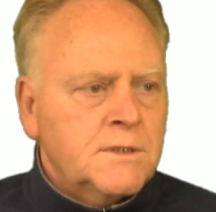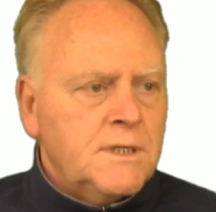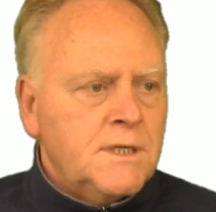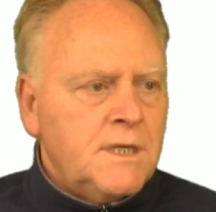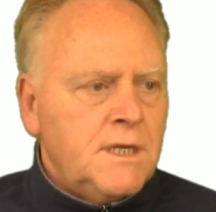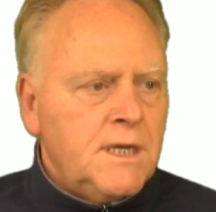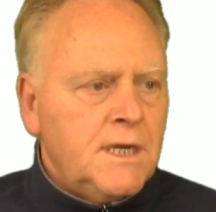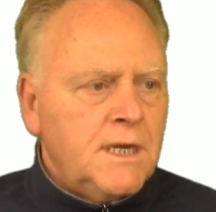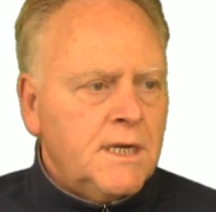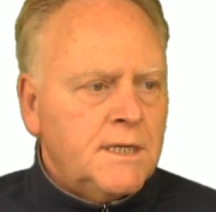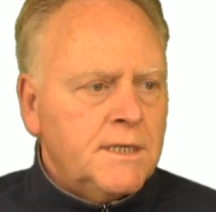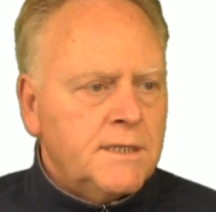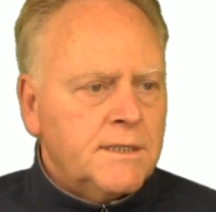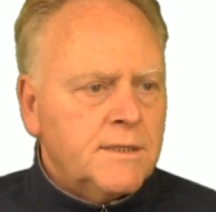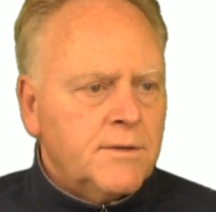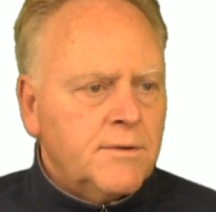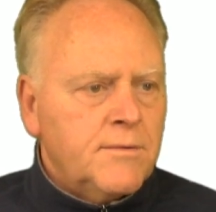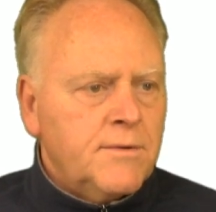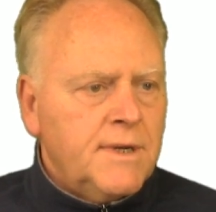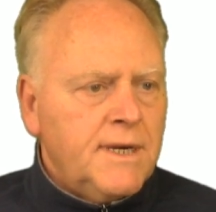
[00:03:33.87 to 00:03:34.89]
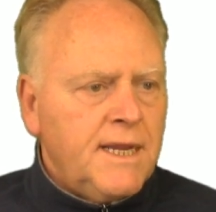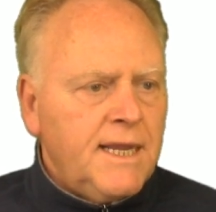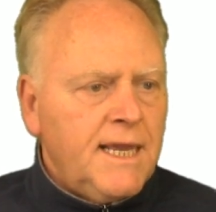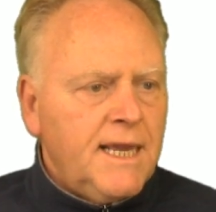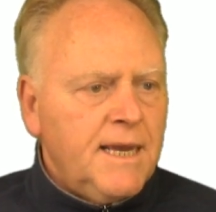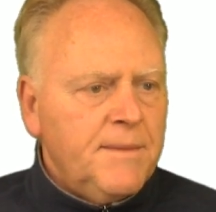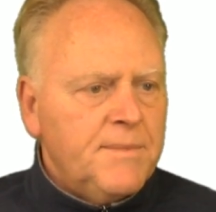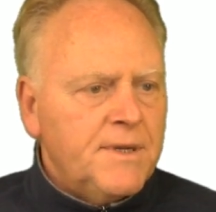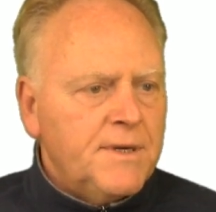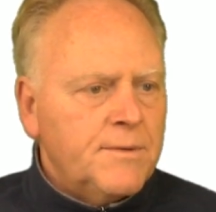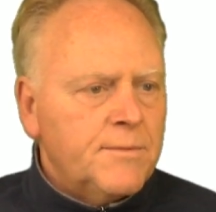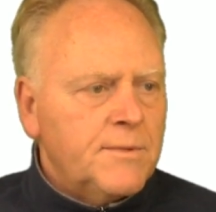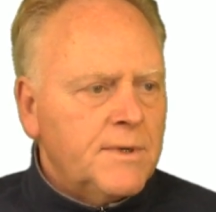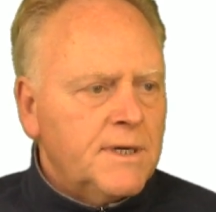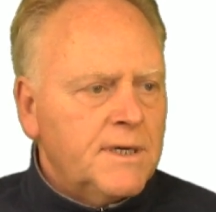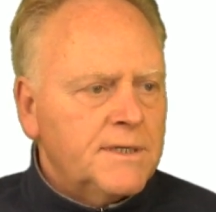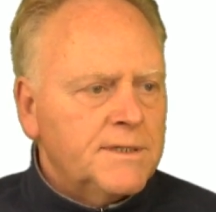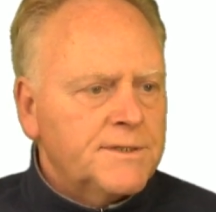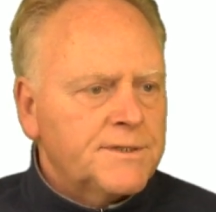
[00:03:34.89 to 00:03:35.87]
And what happened
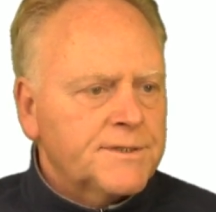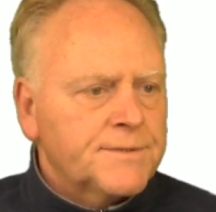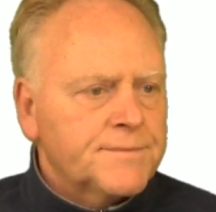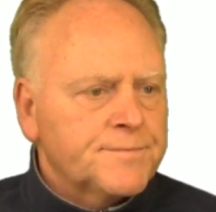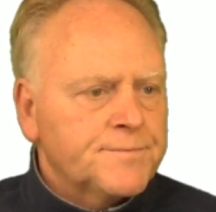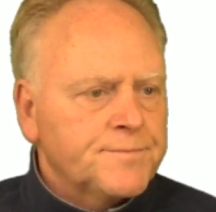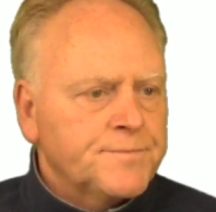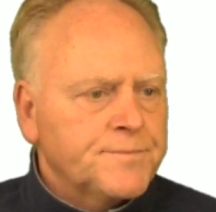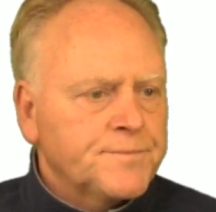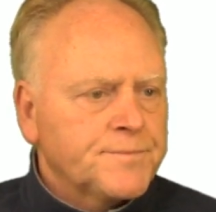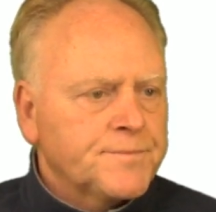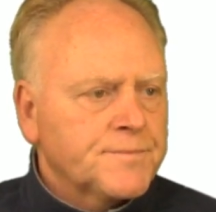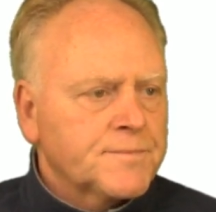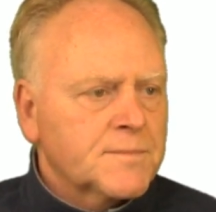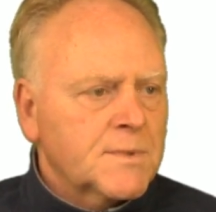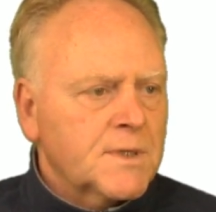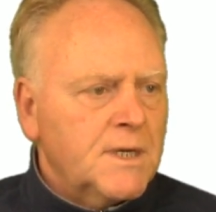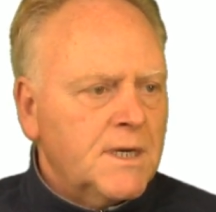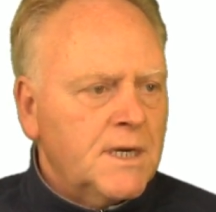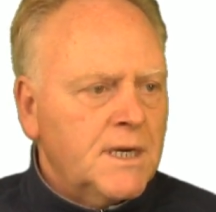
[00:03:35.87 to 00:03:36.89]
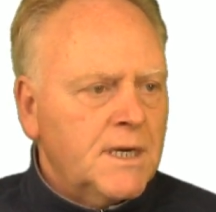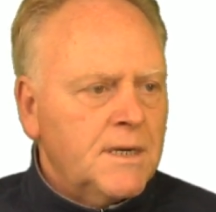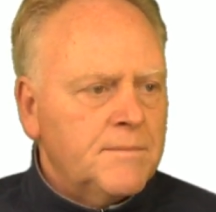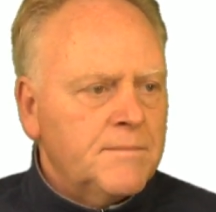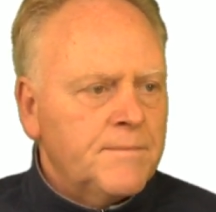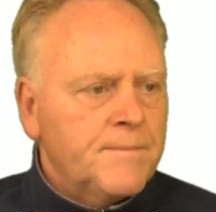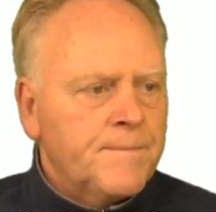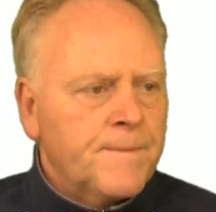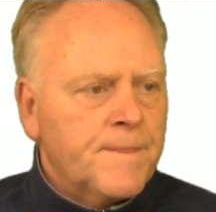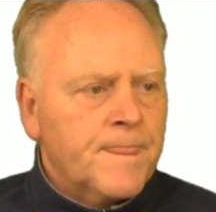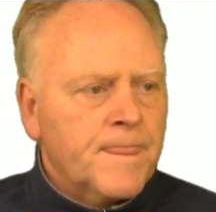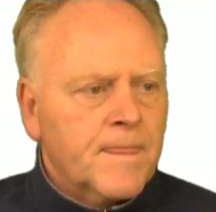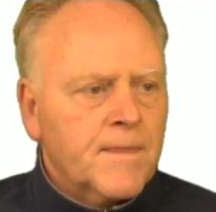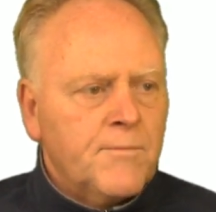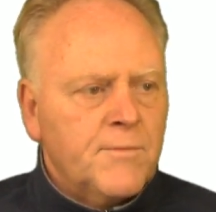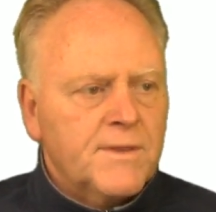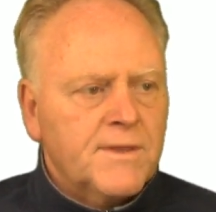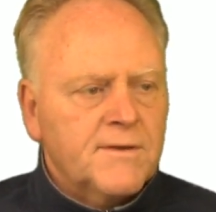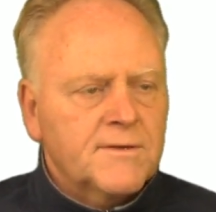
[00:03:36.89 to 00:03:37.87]
was,
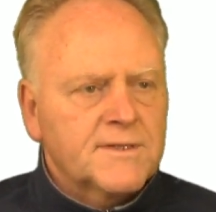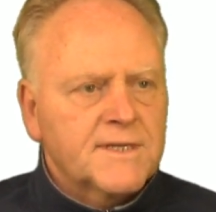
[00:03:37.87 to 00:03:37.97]
with those